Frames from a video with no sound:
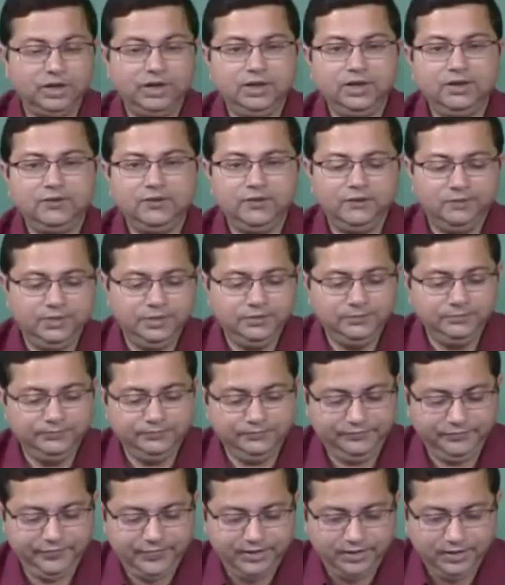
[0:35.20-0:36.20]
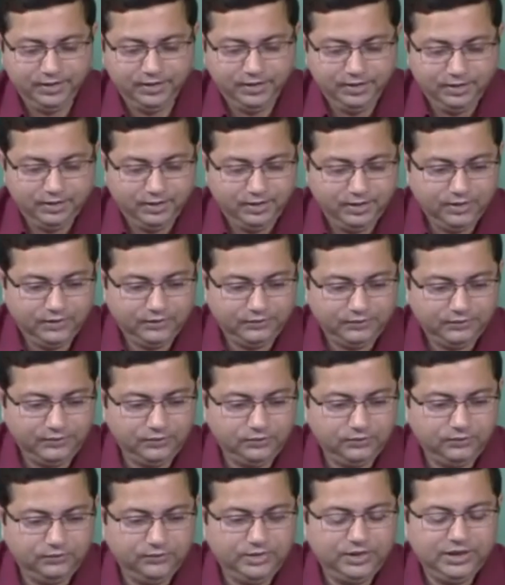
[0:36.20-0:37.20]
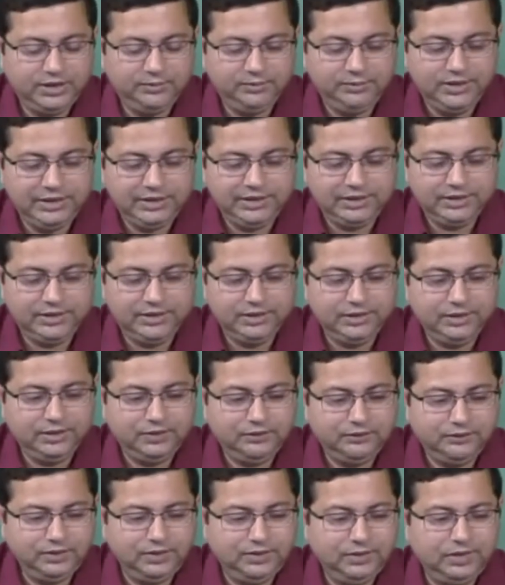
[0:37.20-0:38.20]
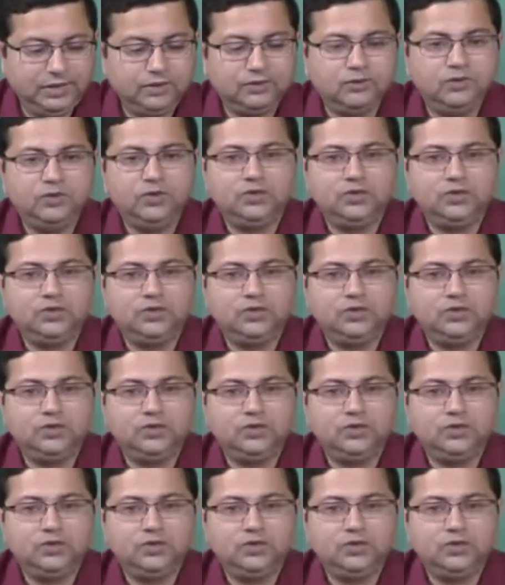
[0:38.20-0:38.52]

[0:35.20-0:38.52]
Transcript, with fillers: Good morning everyone. So, we are back again with